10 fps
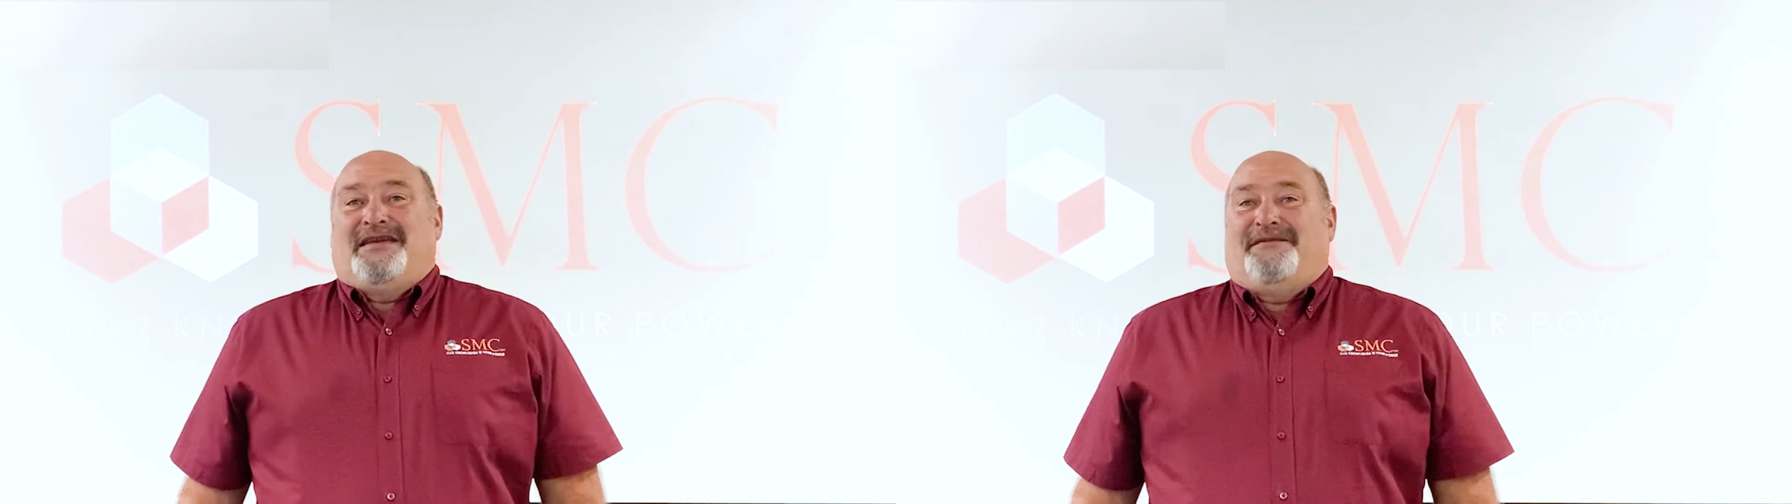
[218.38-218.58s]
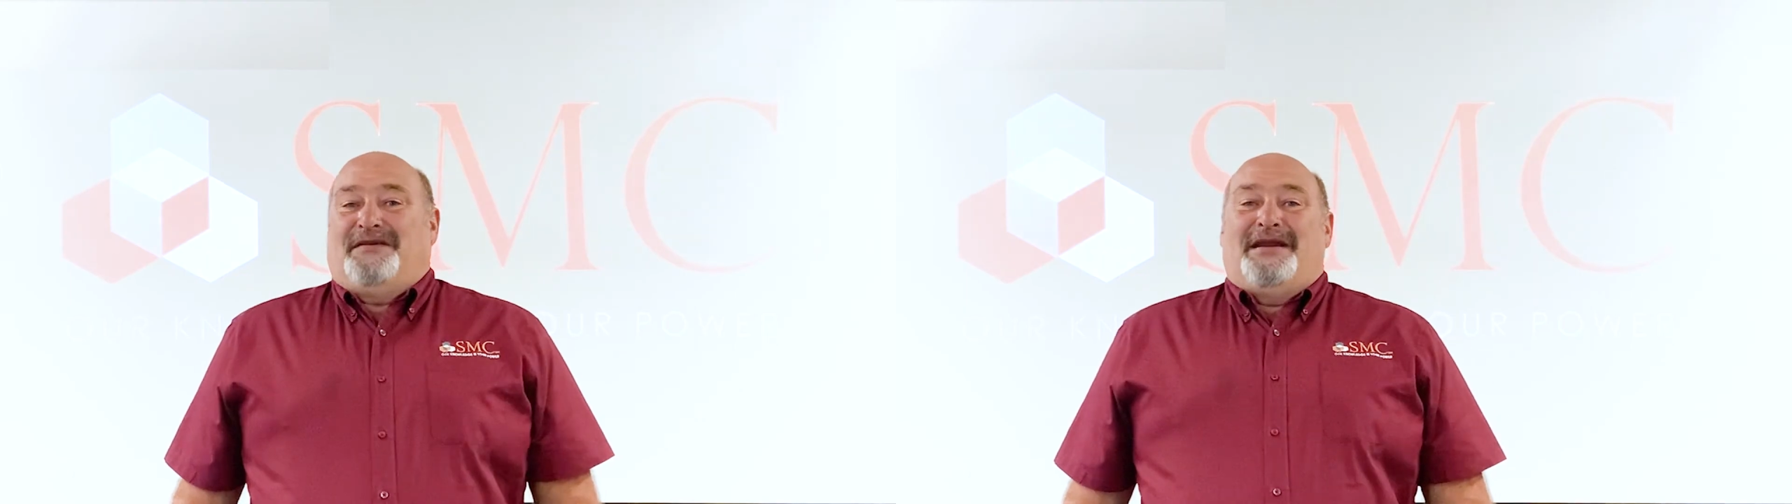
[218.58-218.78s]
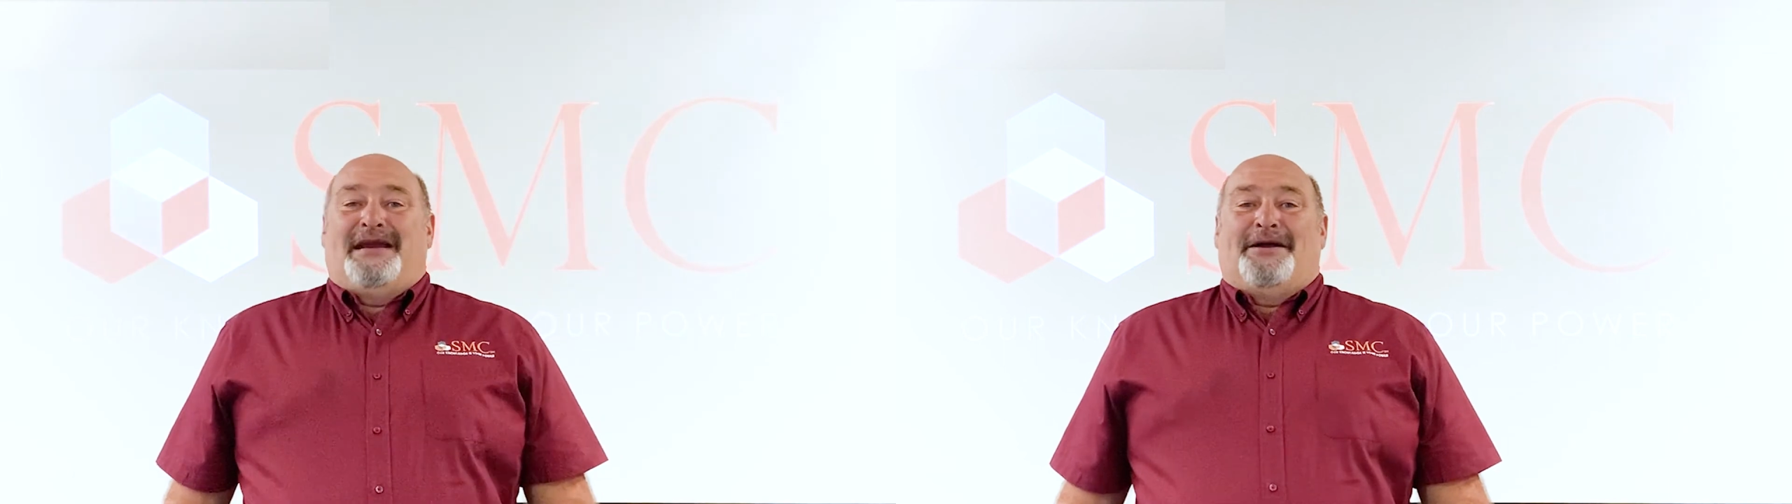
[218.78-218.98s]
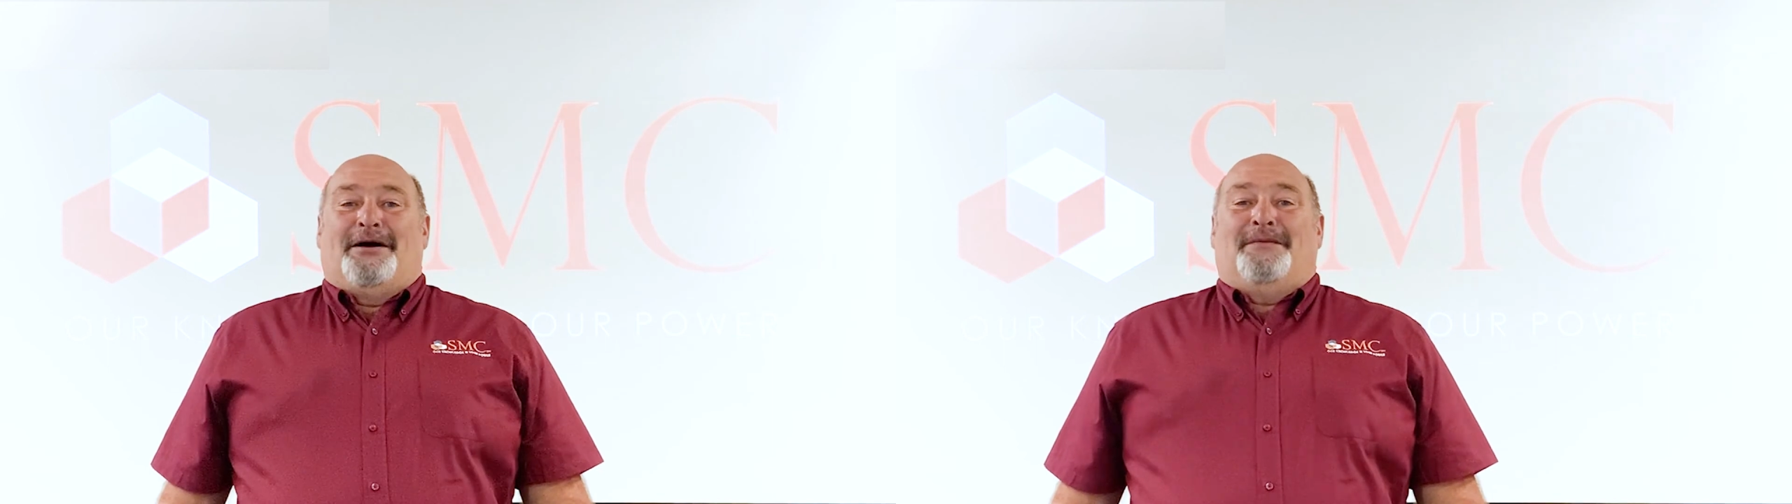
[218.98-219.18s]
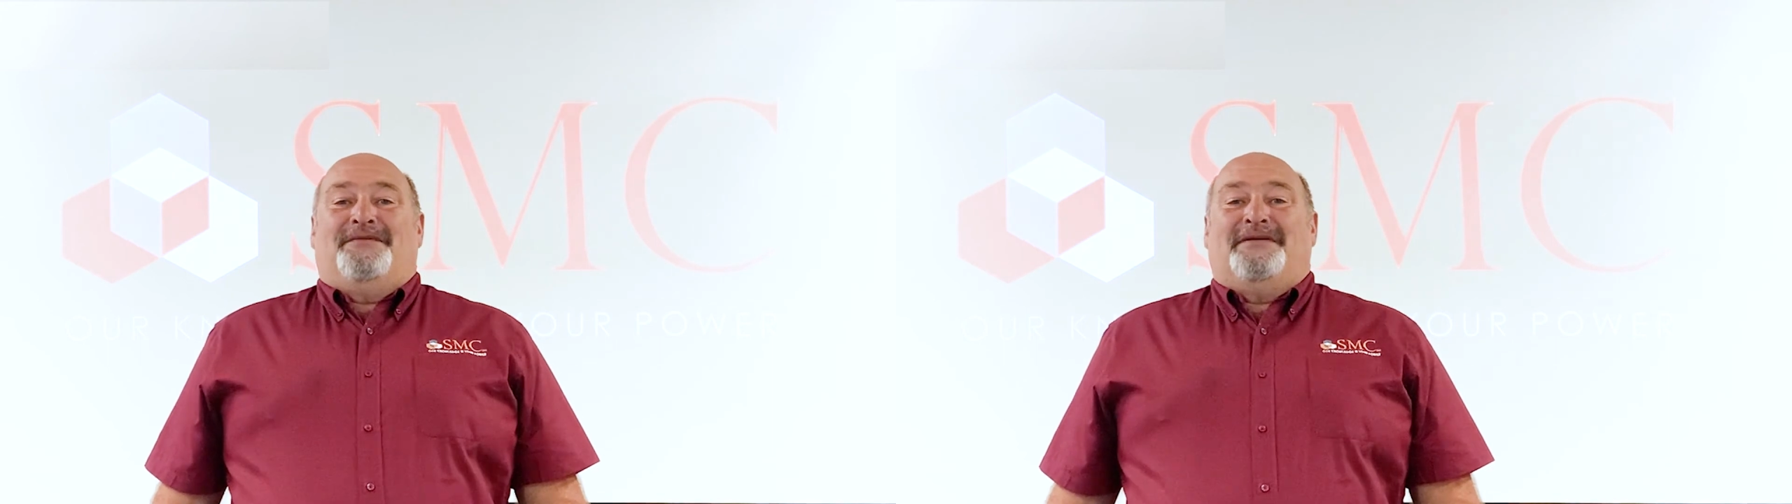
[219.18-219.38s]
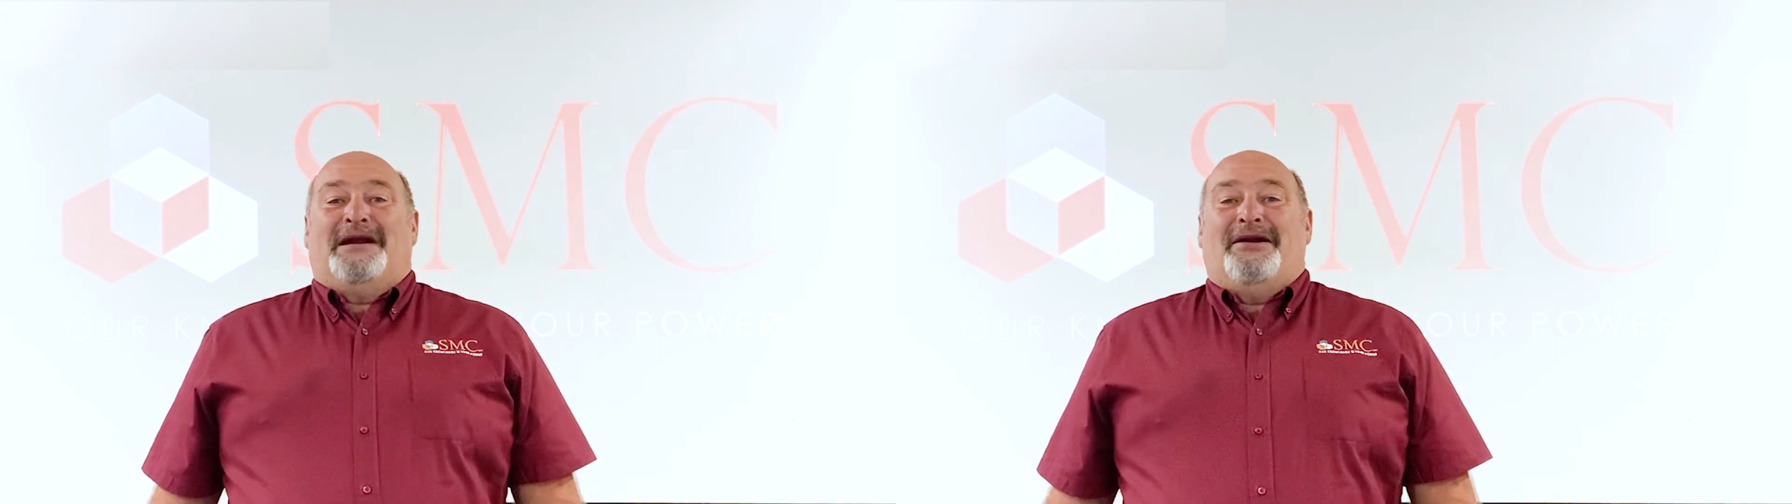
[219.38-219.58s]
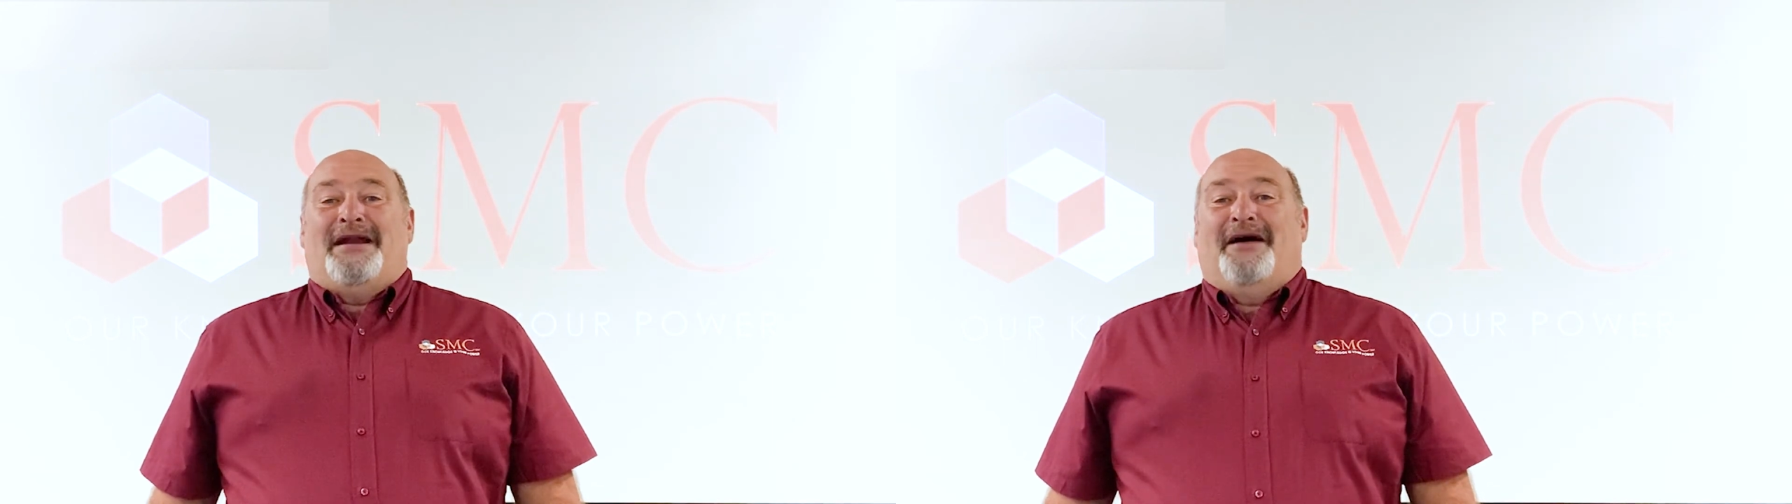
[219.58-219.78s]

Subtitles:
If you need help figuring